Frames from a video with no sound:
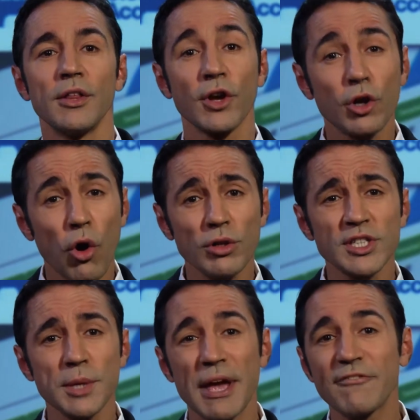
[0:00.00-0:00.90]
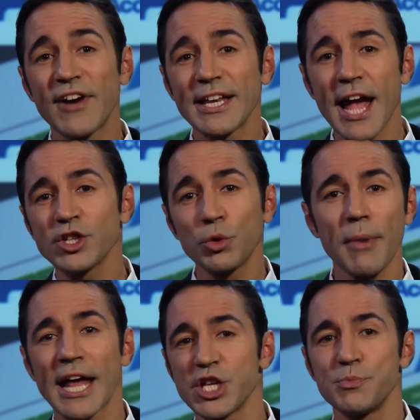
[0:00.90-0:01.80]
Their goal is to make financial
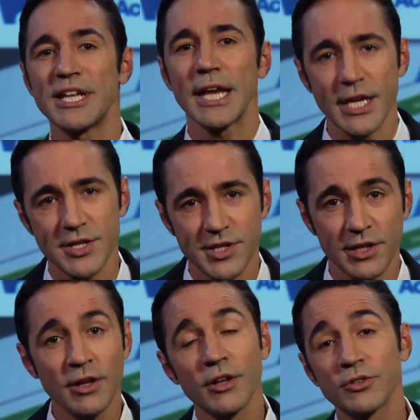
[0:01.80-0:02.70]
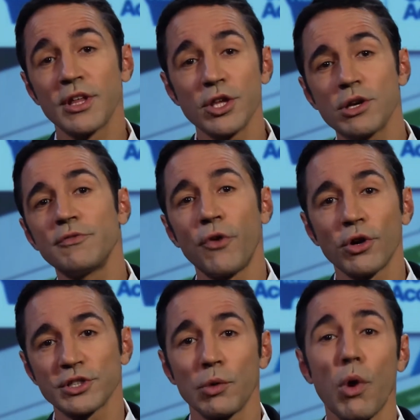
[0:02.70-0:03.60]
management easy so that you can
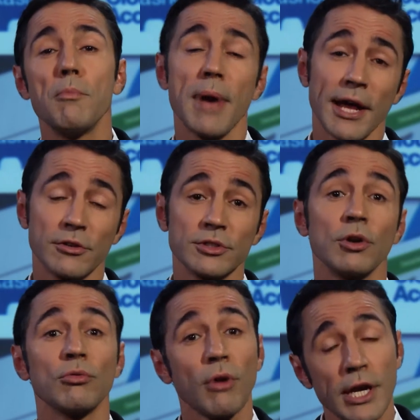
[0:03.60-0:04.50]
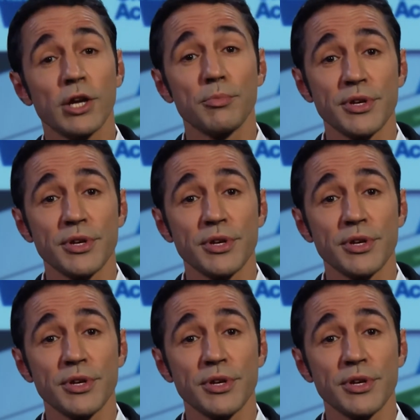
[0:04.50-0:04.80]
focus on what matters, running your